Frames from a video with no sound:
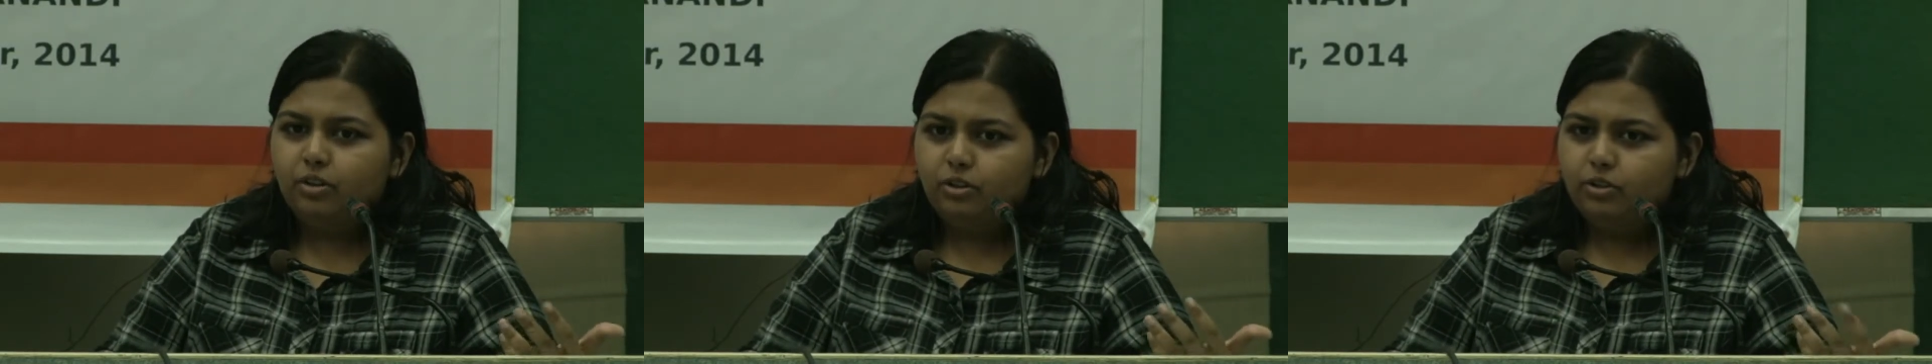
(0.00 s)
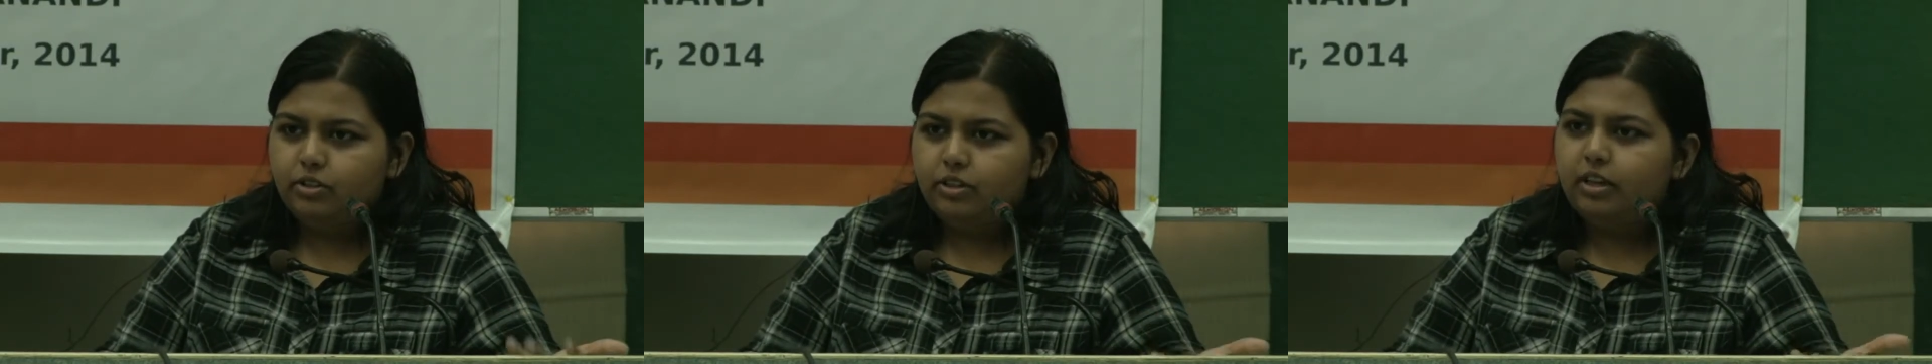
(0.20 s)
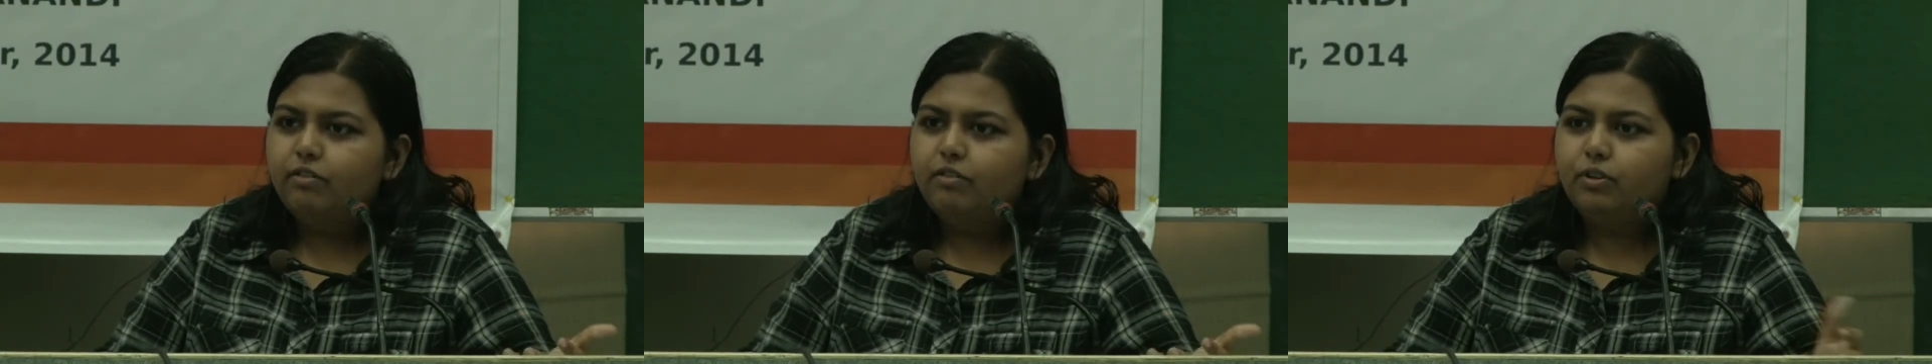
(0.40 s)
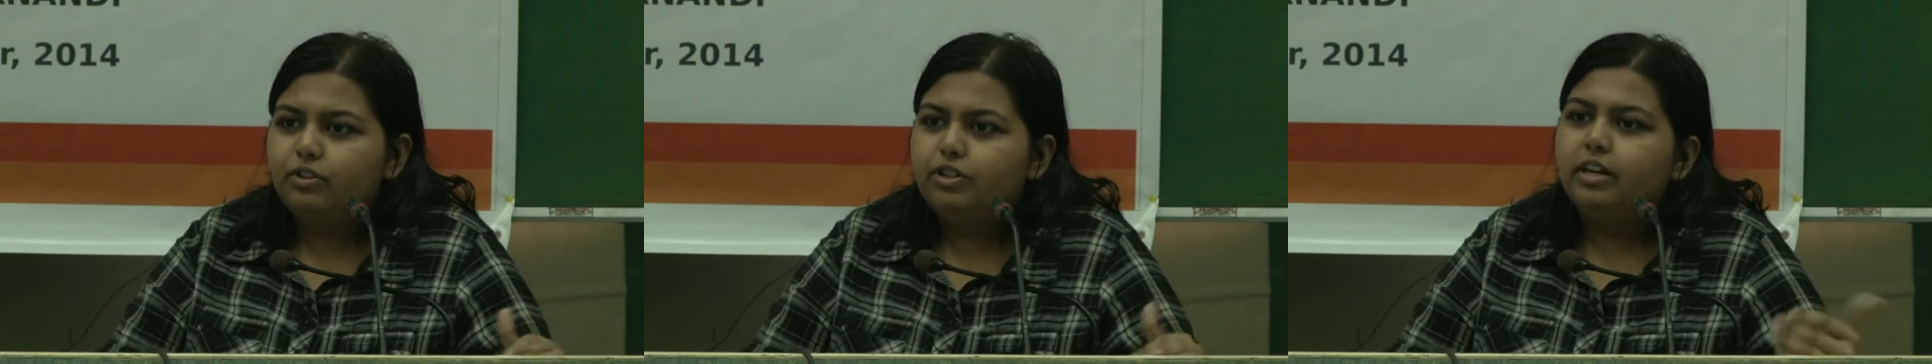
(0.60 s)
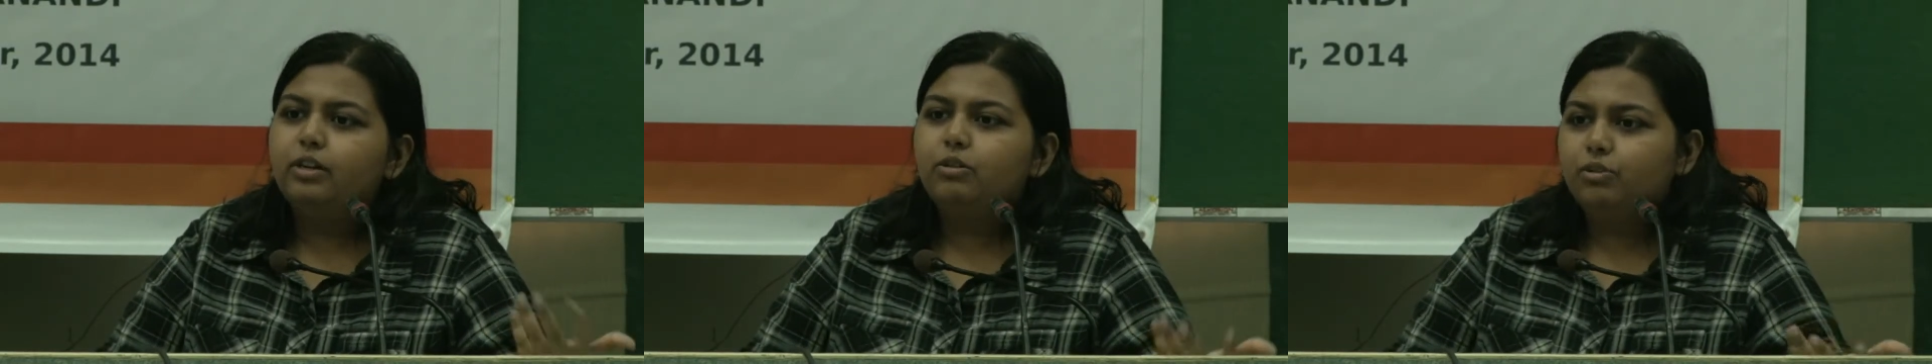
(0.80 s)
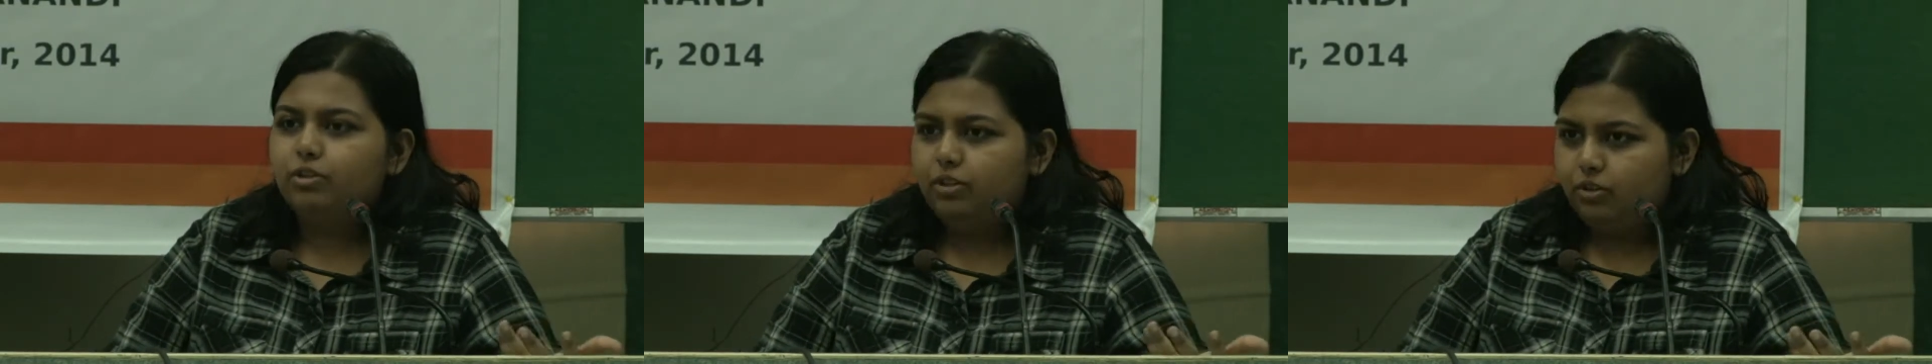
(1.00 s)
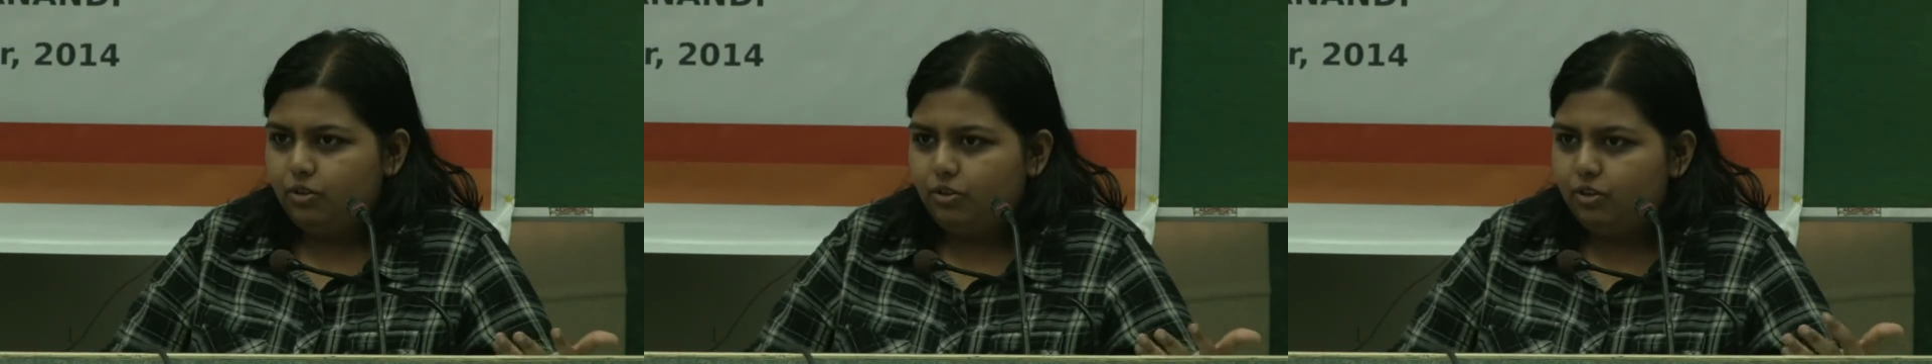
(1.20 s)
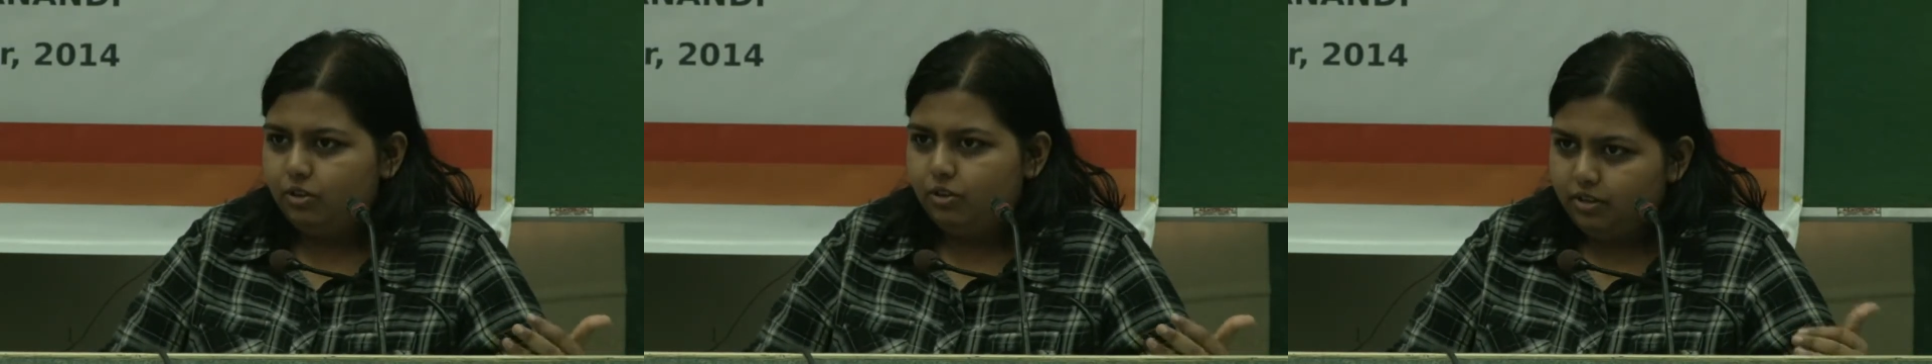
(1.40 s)
yourself or try to
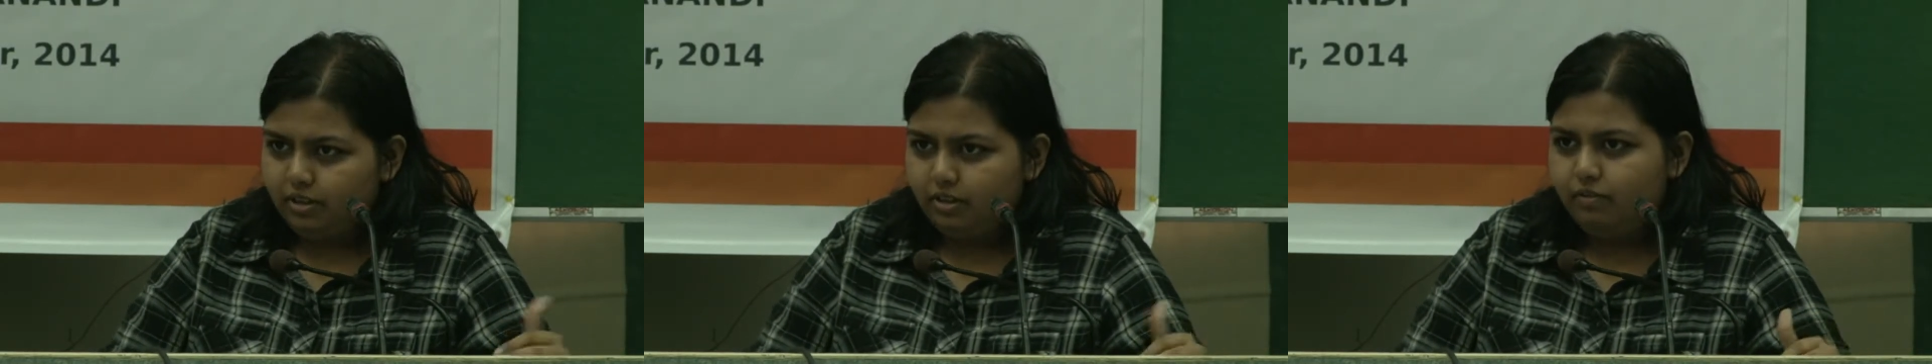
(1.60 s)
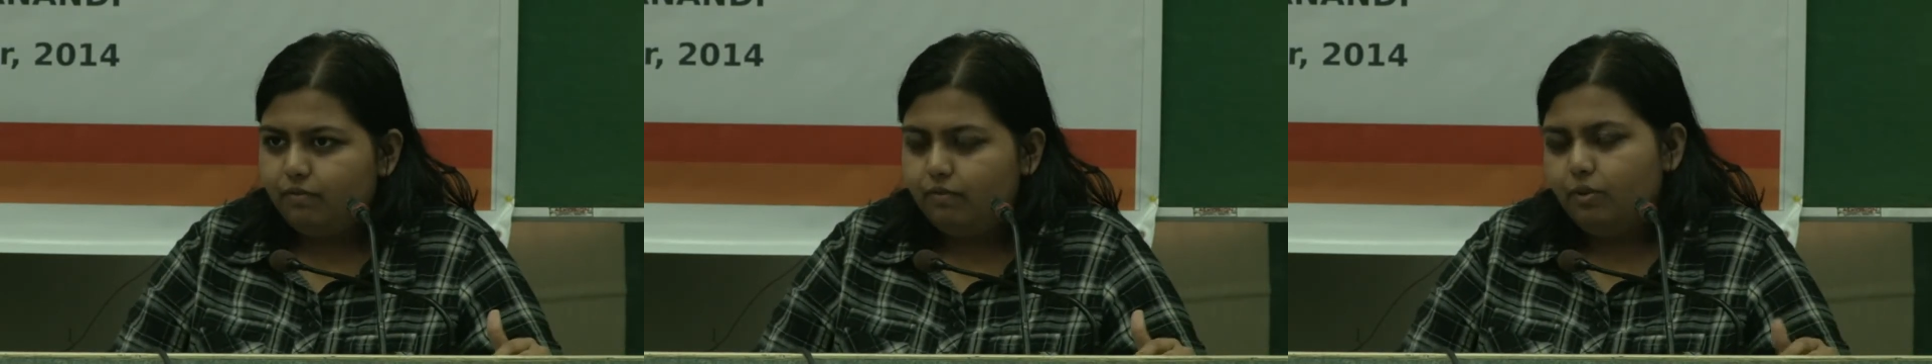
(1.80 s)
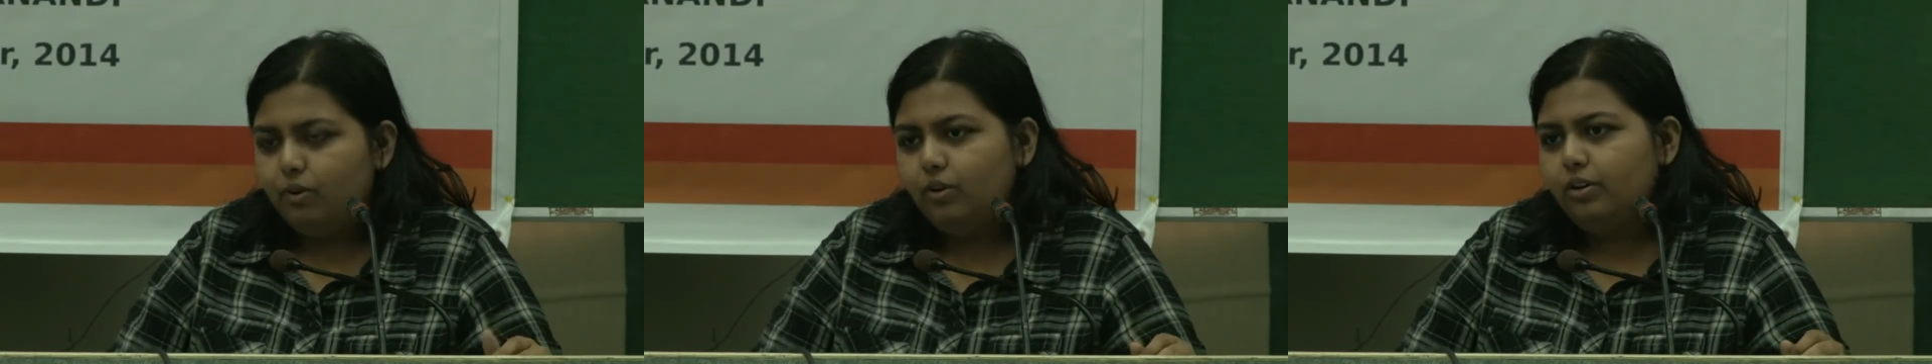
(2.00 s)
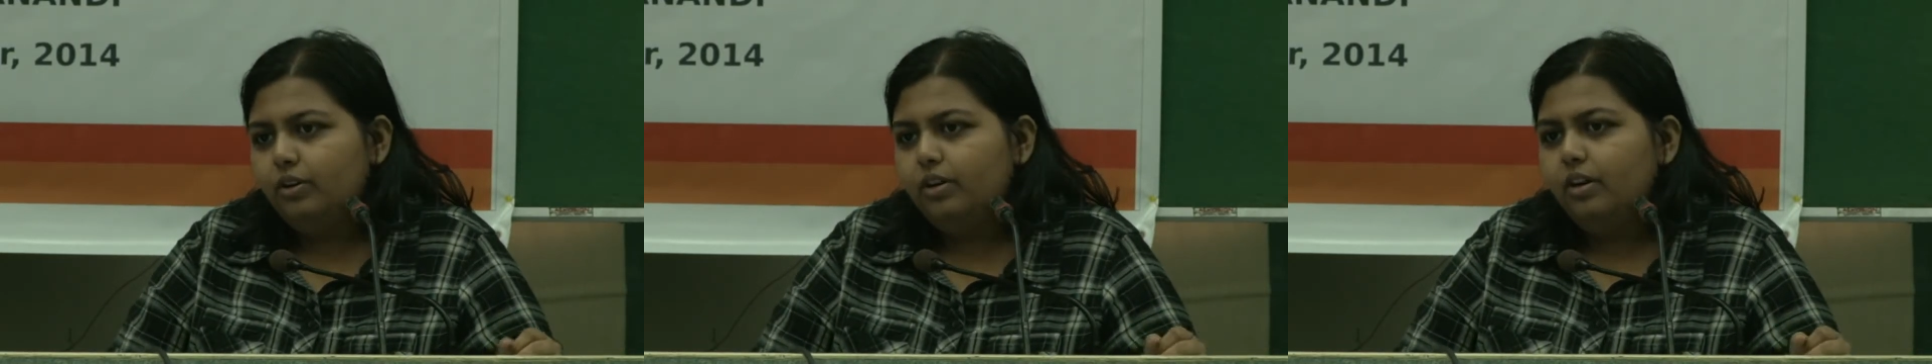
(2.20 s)
secure yourself, or